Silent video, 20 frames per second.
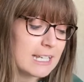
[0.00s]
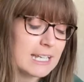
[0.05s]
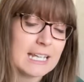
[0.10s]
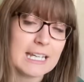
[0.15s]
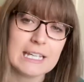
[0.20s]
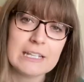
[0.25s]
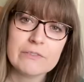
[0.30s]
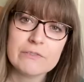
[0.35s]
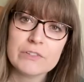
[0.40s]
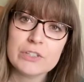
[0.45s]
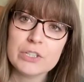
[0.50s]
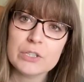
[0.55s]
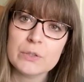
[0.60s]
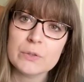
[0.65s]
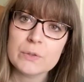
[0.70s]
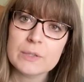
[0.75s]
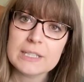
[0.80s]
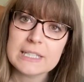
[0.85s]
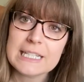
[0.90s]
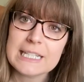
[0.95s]
If you
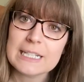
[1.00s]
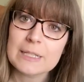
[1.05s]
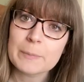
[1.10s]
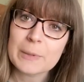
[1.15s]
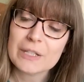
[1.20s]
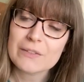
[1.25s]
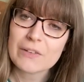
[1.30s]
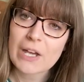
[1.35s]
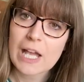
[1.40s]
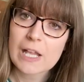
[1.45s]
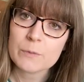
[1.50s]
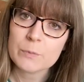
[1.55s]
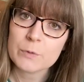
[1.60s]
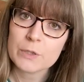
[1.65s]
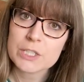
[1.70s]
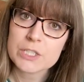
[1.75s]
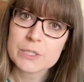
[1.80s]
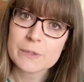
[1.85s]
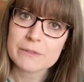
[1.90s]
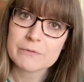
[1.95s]
need a bit of help
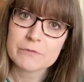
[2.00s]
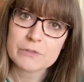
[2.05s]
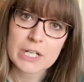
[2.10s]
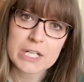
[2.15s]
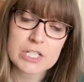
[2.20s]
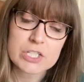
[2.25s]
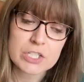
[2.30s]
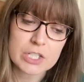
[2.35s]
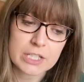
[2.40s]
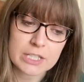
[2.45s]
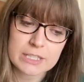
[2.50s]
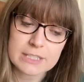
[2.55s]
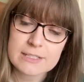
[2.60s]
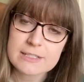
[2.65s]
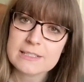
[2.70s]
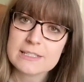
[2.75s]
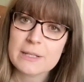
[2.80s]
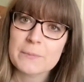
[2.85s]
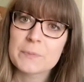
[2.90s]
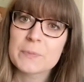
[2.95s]
with doing French
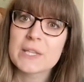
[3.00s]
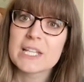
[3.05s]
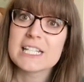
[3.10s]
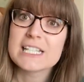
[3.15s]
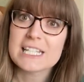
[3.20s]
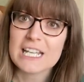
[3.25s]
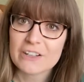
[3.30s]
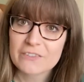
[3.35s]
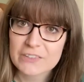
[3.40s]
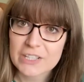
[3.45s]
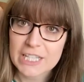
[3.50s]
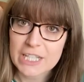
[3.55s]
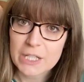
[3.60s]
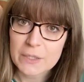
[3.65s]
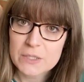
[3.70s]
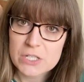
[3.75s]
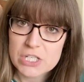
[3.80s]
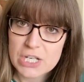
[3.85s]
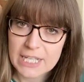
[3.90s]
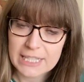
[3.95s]
knots, definitely go
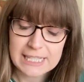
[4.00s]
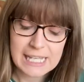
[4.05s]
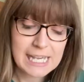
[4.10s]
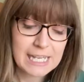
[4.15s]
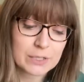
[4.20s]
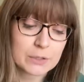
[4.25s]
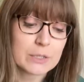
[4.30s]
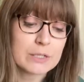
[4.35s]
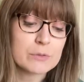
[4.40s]
and check that out.